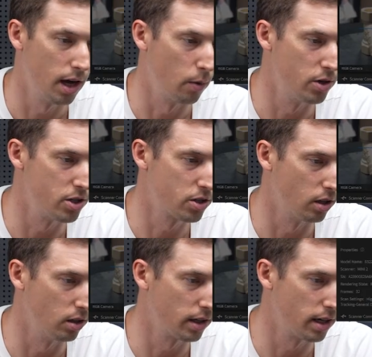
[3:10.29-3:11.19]
And we're just
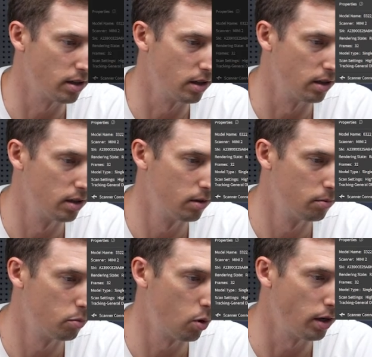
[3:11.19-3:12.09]
gonna look at the
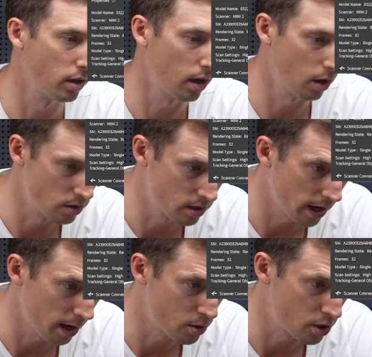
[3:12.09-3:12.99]
point clouds
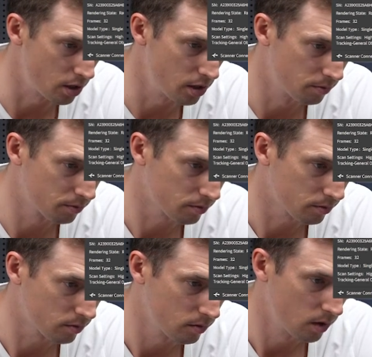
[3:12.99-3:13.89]
captured.
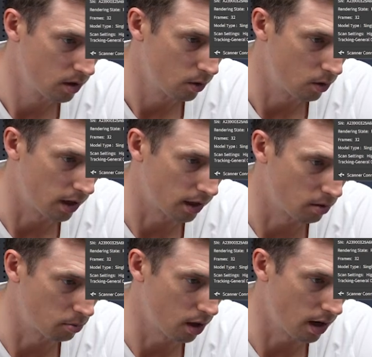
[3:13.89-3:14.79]
We're not
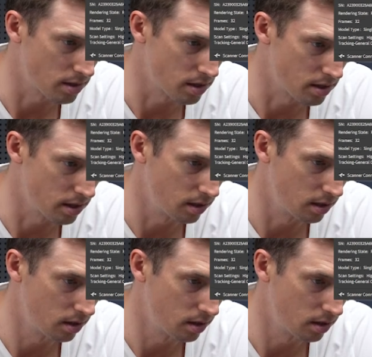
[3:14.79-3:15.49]
gonna process it.